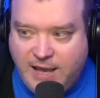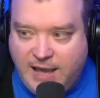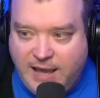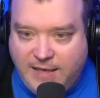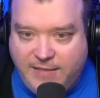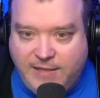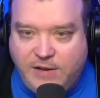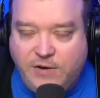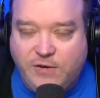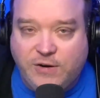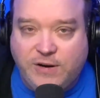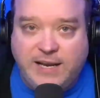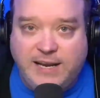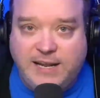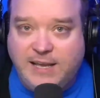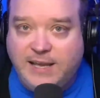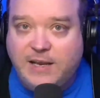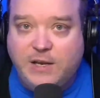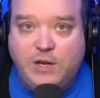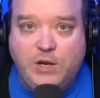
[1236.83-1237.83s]
And then you're
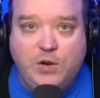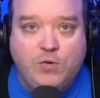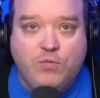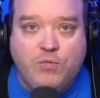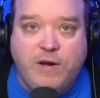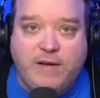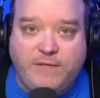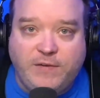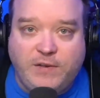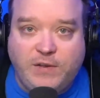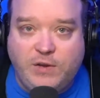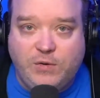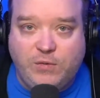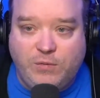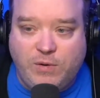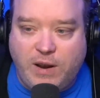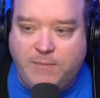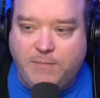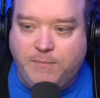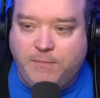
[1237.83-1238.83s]
getting in new revenue
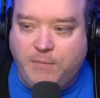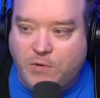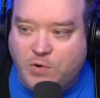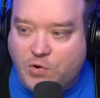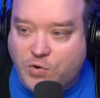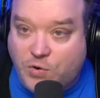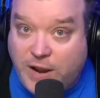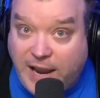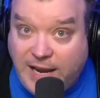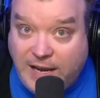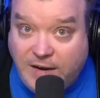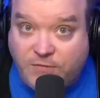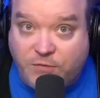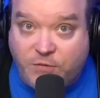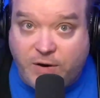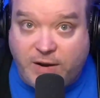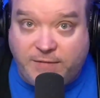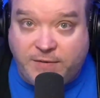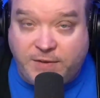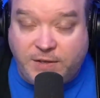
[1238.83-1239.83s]
and creative
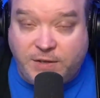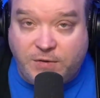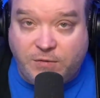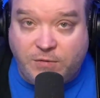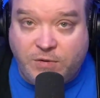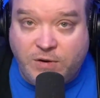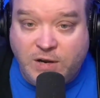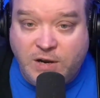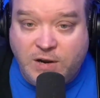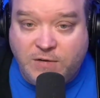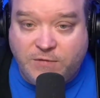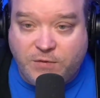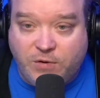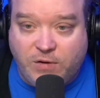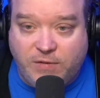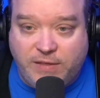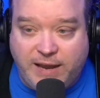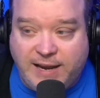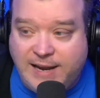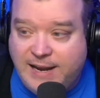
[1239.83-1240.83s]
revenue for
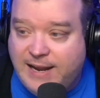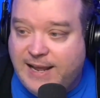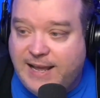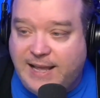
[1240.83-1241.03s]
all that.